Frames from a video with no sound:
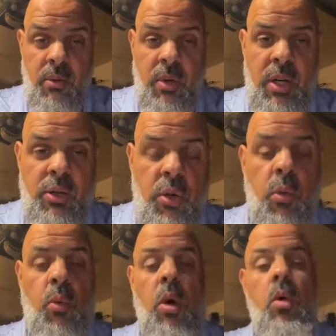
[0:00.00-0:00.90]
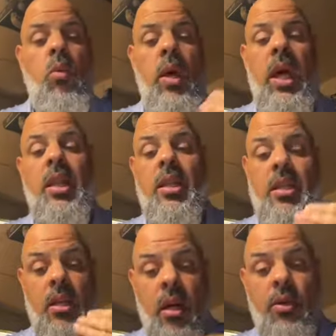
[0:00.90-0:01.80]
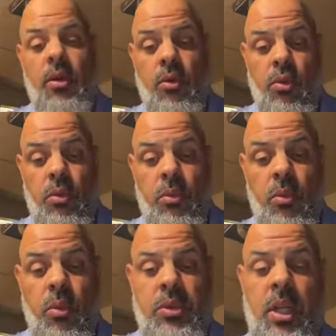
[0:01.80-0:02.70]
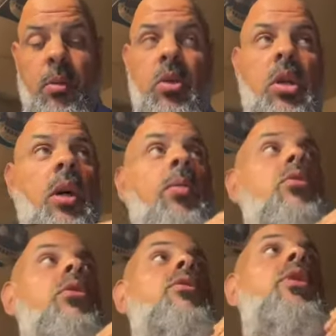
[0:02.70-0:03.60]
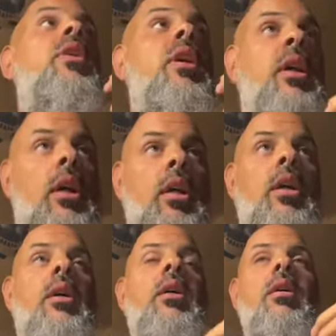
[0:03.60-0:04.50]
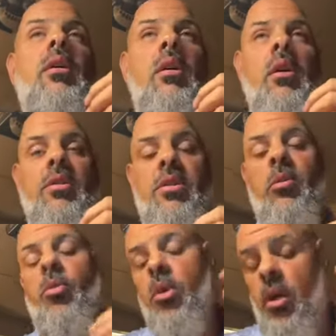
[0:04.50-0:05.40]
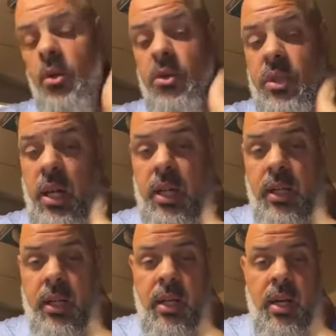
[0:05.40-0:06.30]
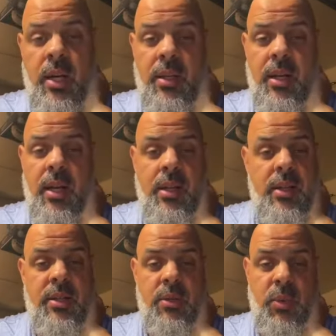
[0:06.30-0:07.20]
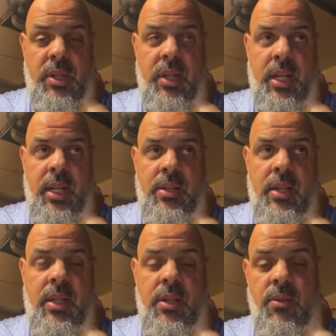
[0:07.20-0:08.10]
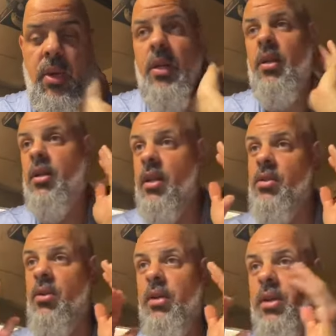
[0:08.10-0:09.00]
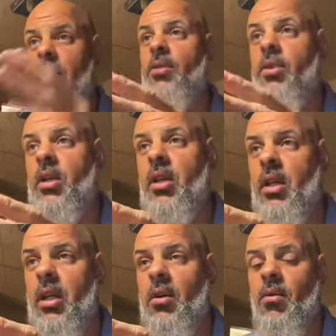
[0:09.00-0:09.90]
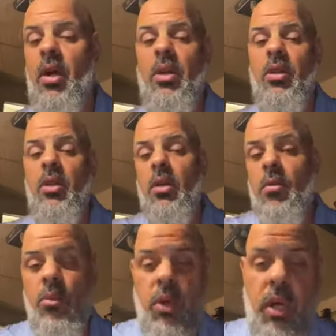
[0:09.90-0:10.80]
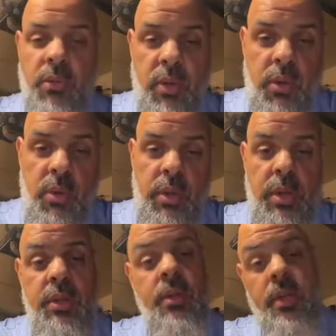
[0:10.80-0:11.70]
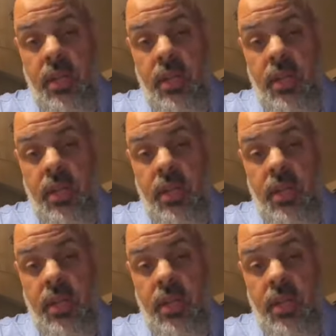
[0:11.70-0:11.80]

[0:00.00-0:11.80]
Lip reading: right? So one way that the other group was able to come to a very clear, simple understanding that this is what the case is, right? That these are definitely, right, the munafiqun, that these are